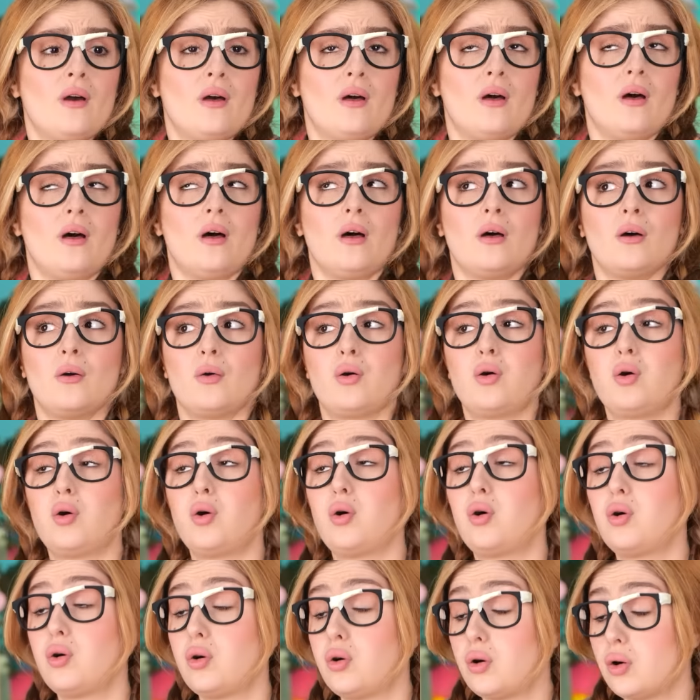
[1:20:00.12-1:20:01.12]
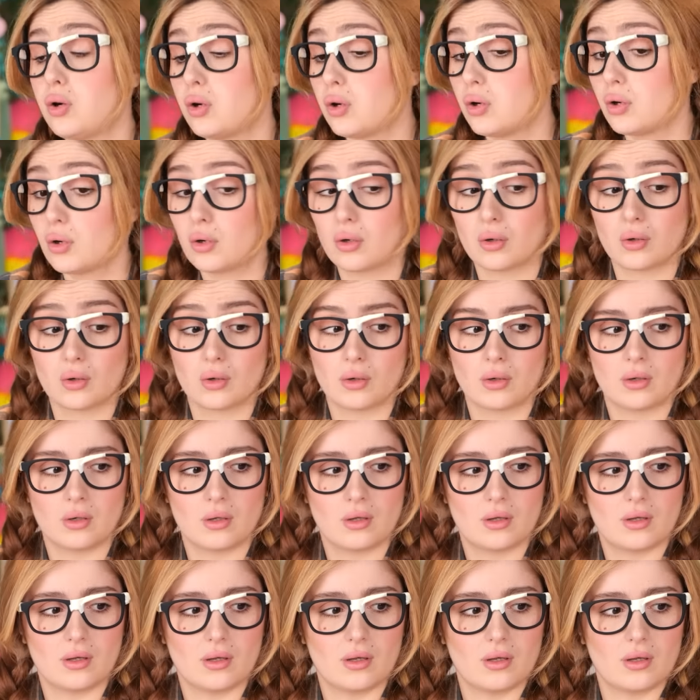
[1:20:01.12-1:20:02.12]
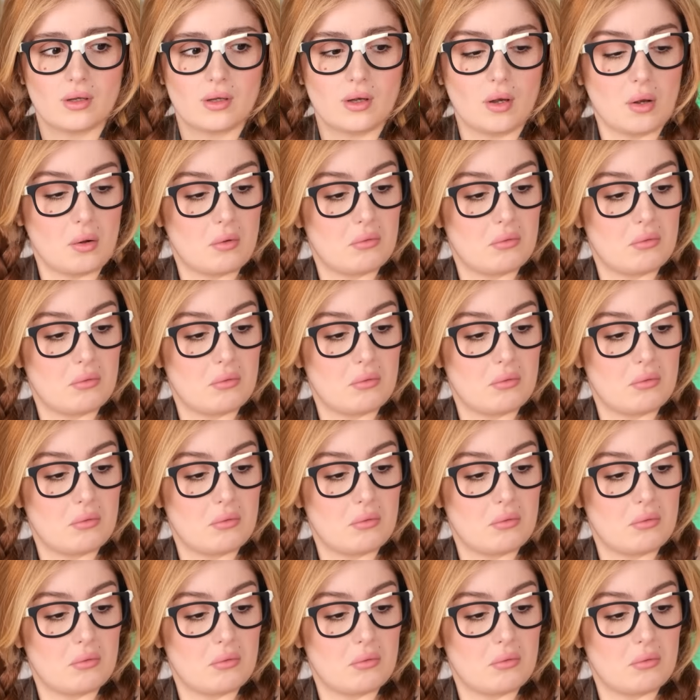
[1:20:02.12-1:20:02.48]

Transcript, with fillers: Phew, that was scary.